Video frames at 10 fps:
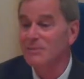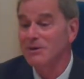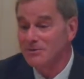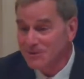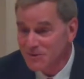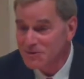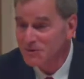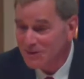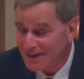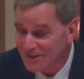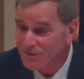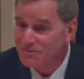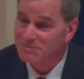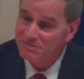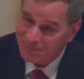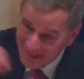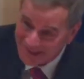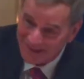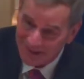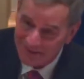Well, the religious school kids
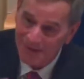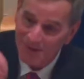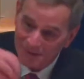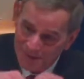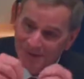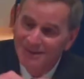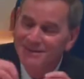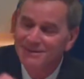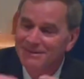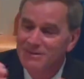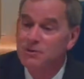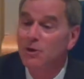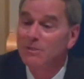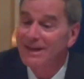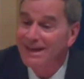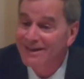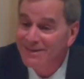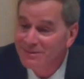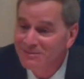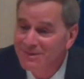planted them or
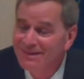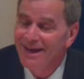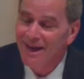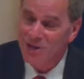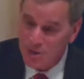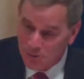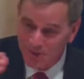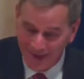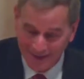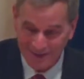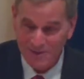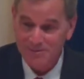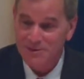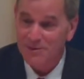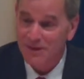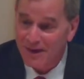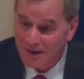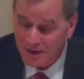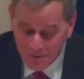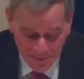germinated them, and you planted them. So
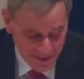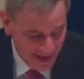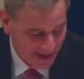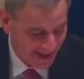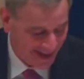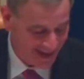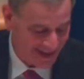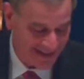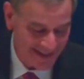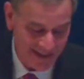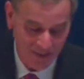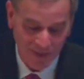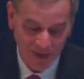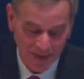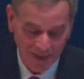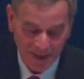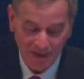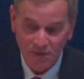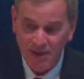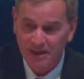thank you. And uh, we are
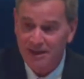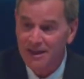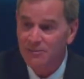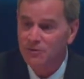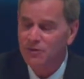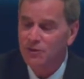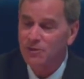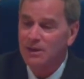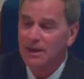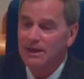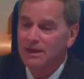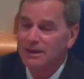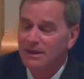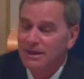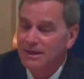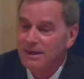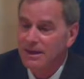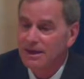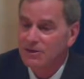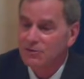expecting them to, uh,
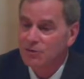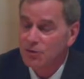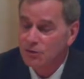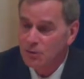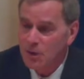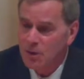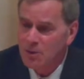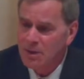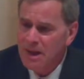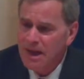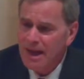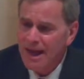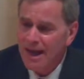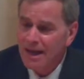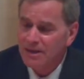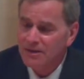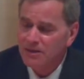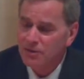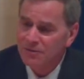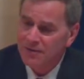uh, to grow. And
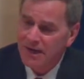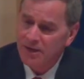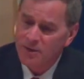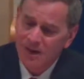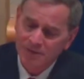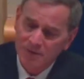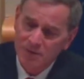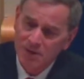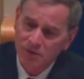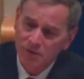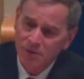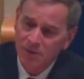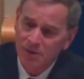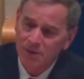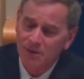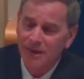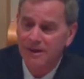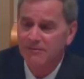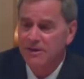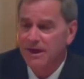uh, don't forget, you have to be here tomorrow
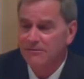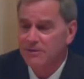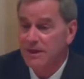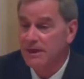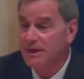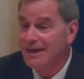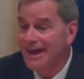and every day after that at